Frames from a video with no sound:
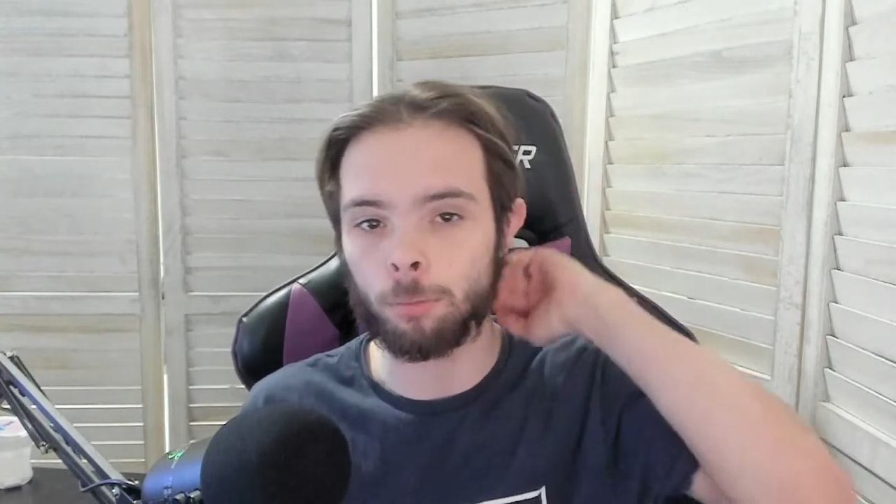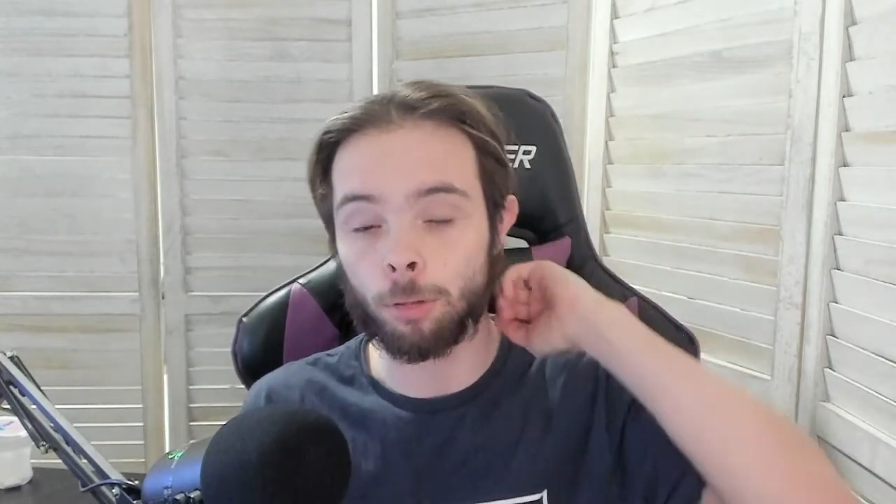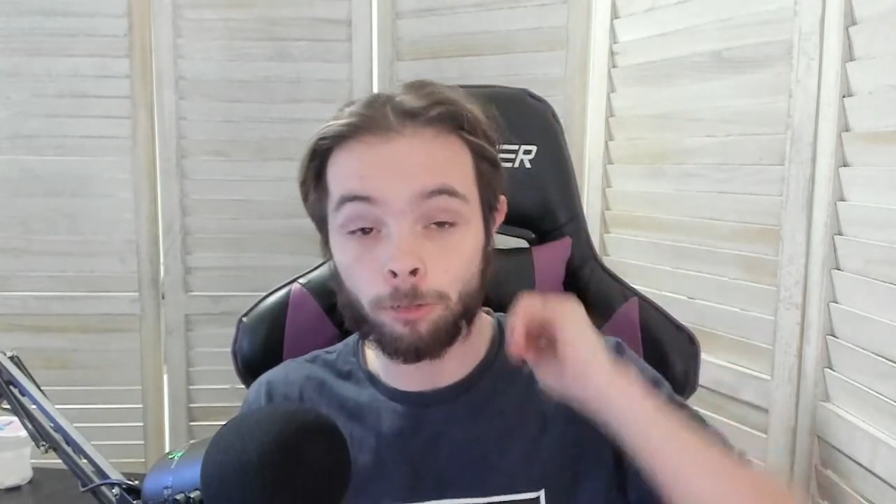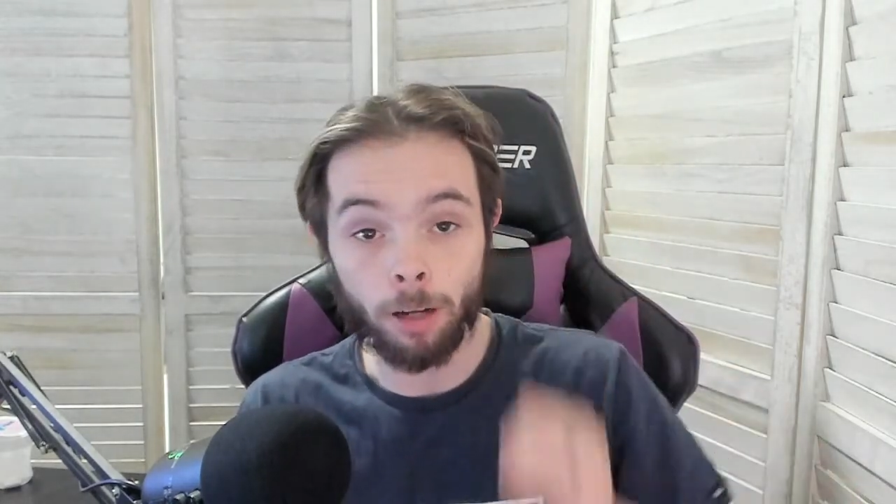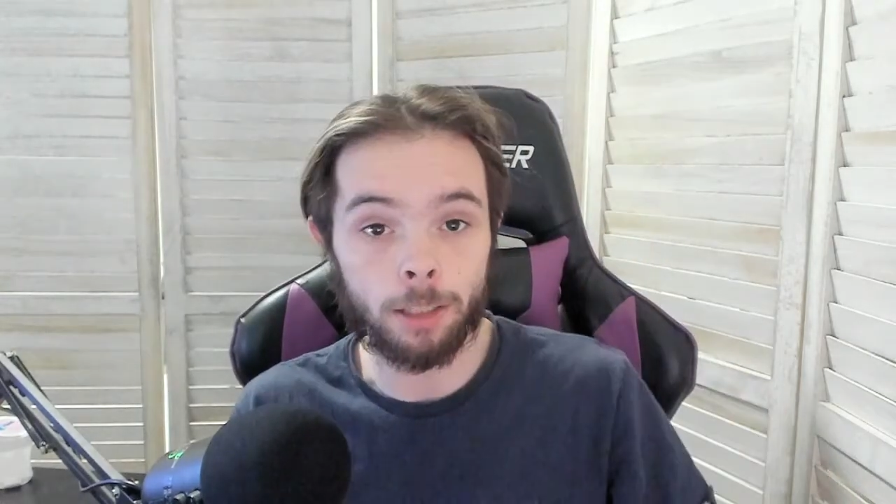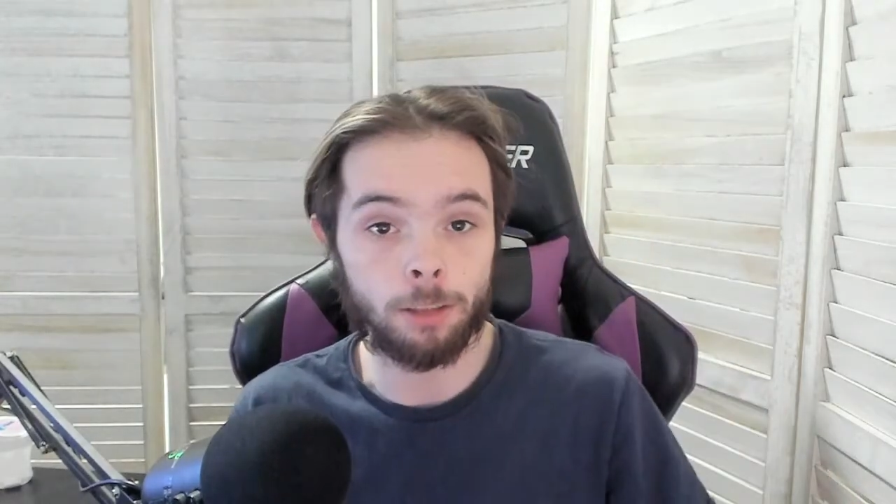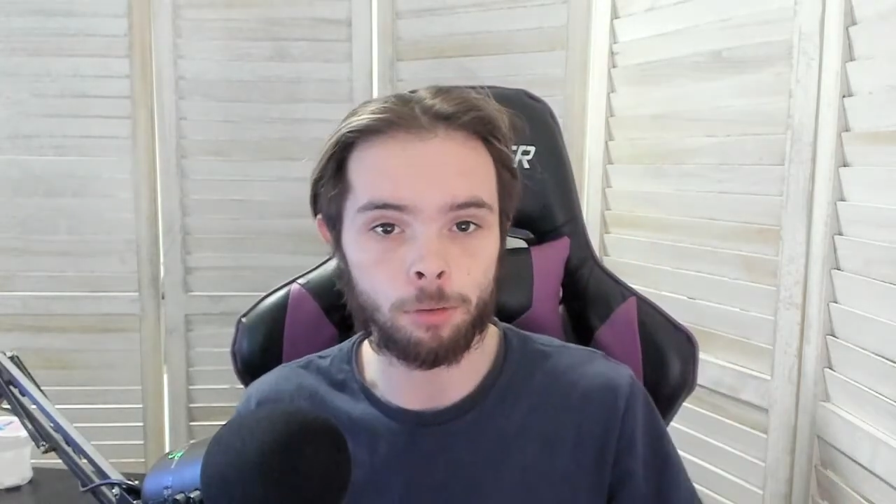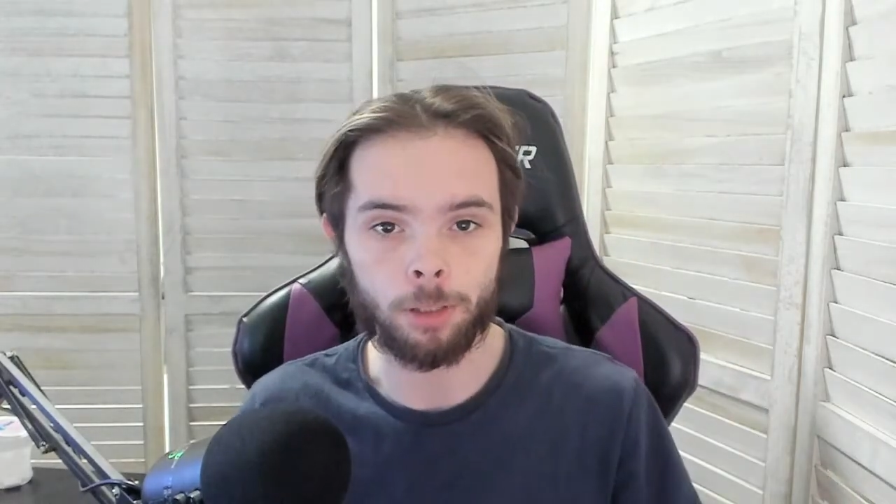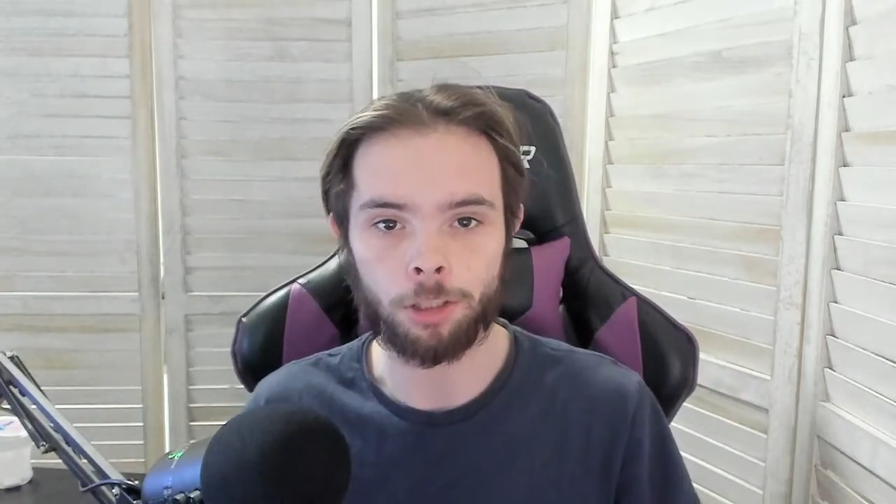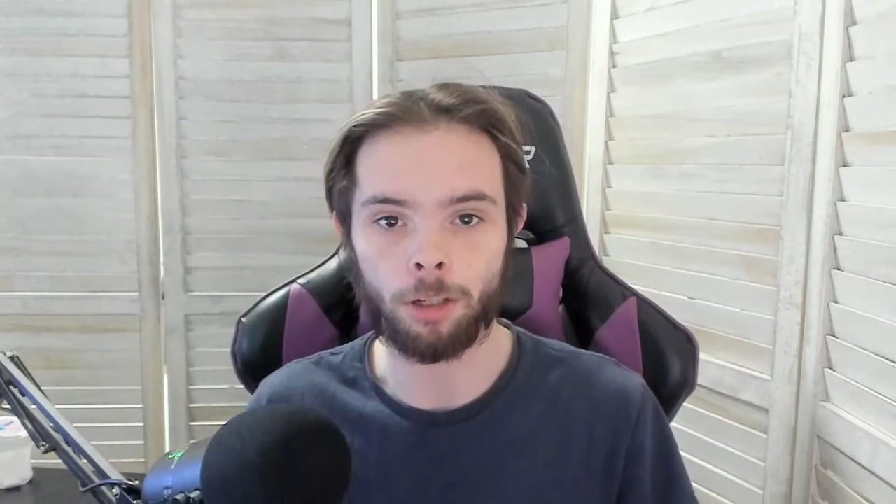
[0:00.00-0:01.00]
provide to
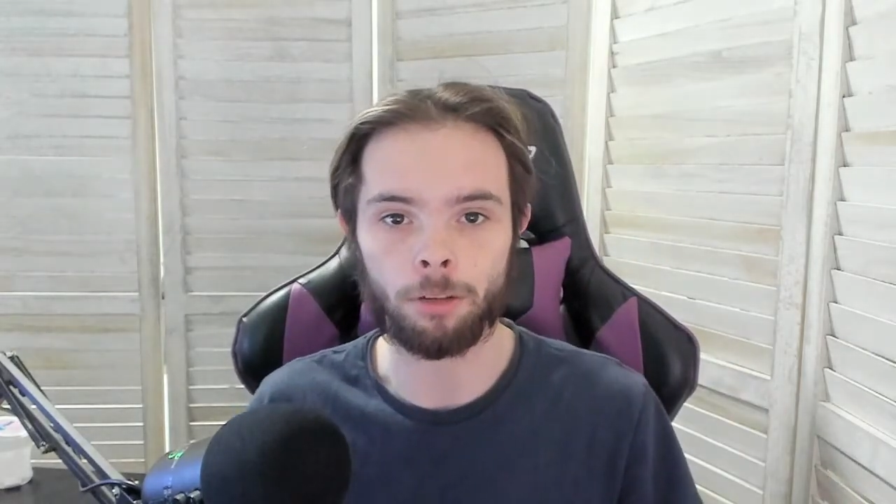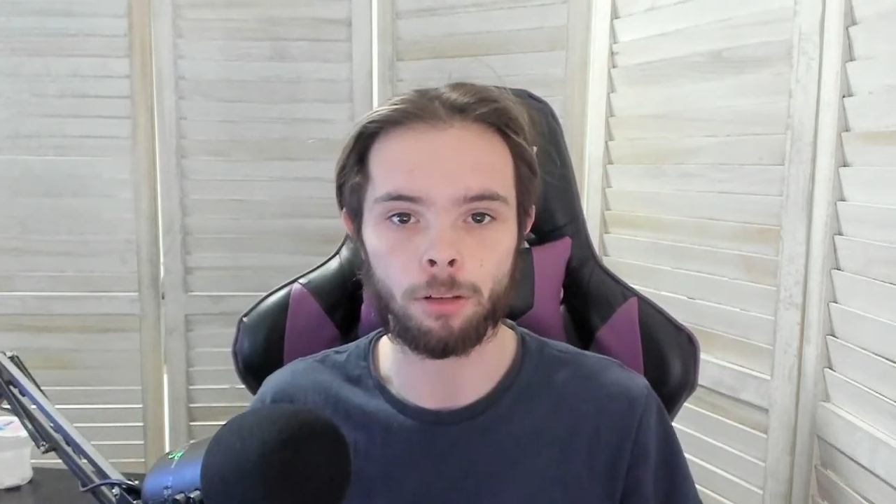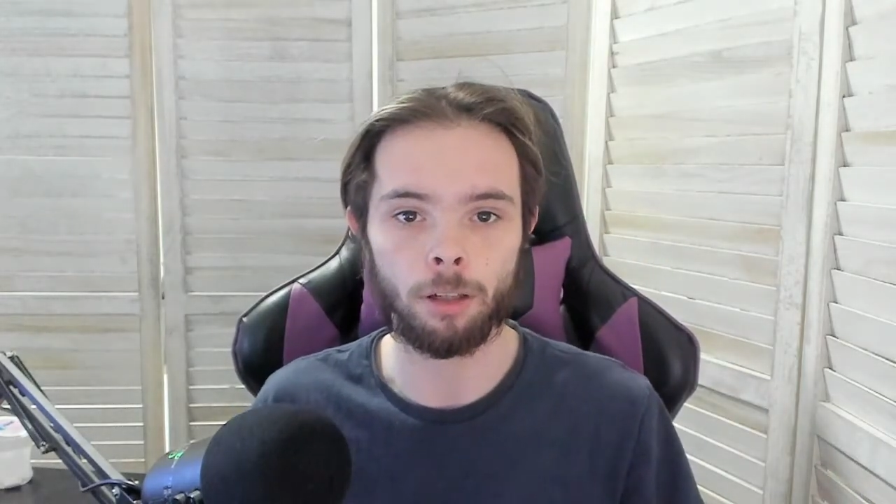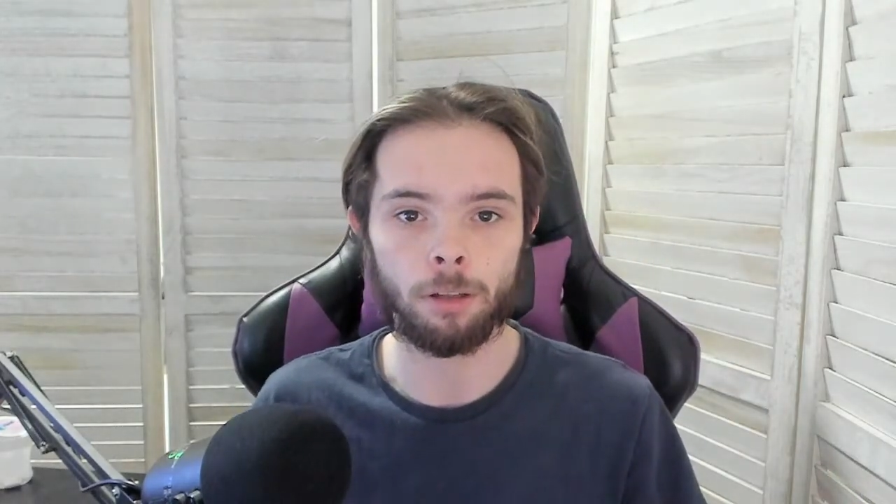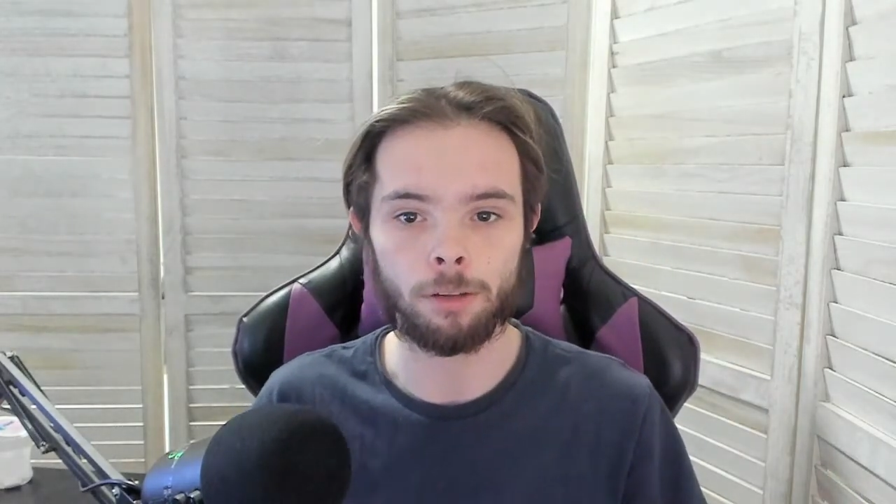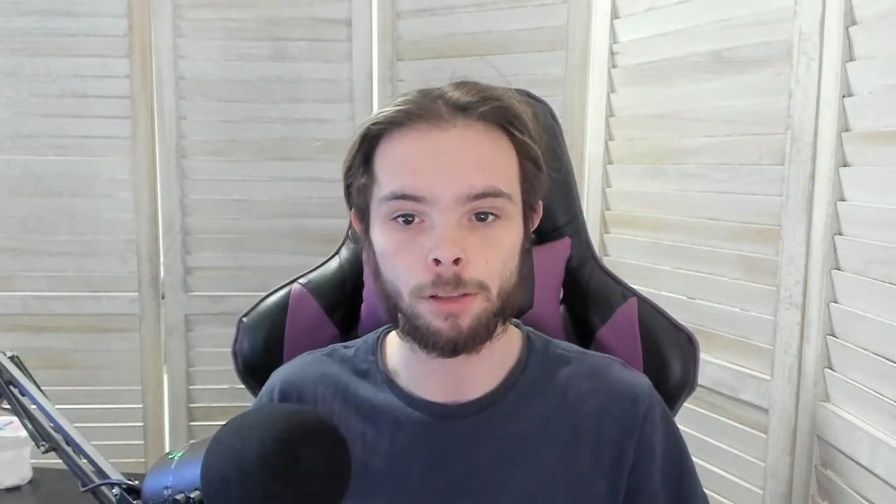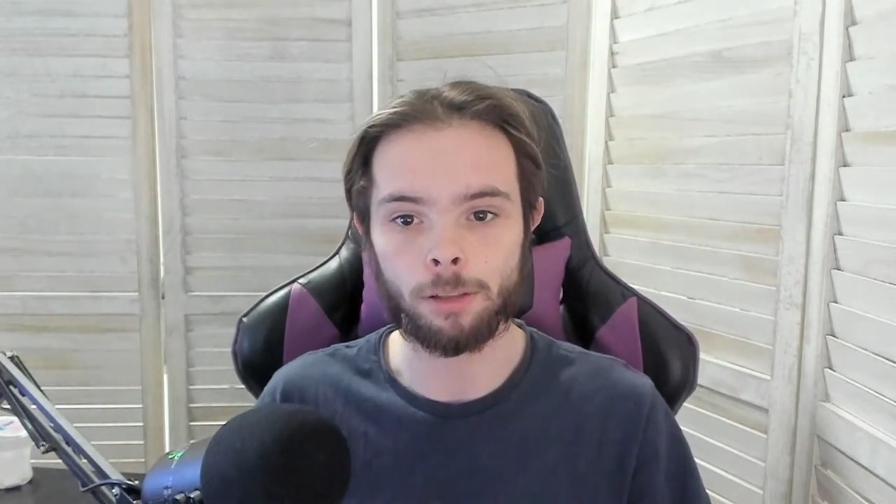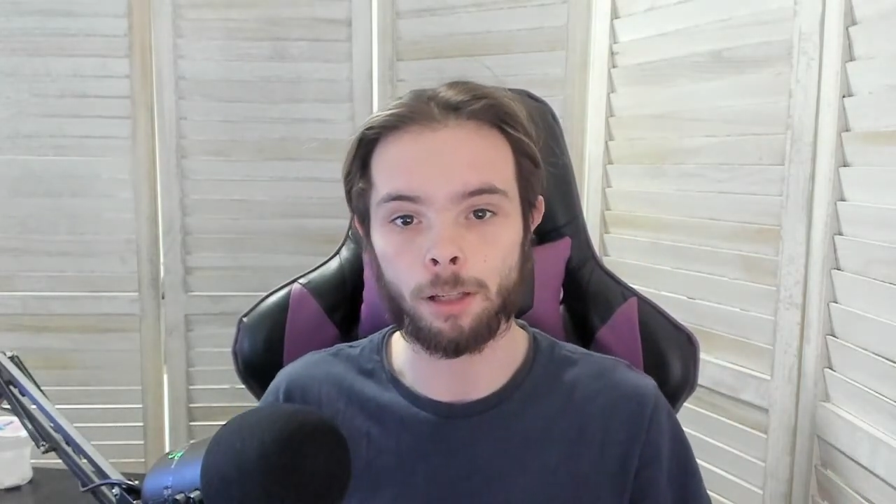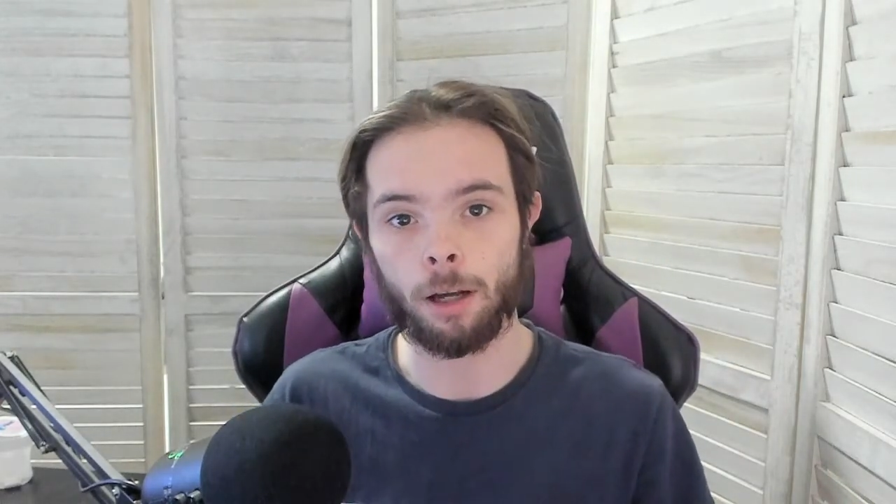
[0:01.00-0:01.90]
each other the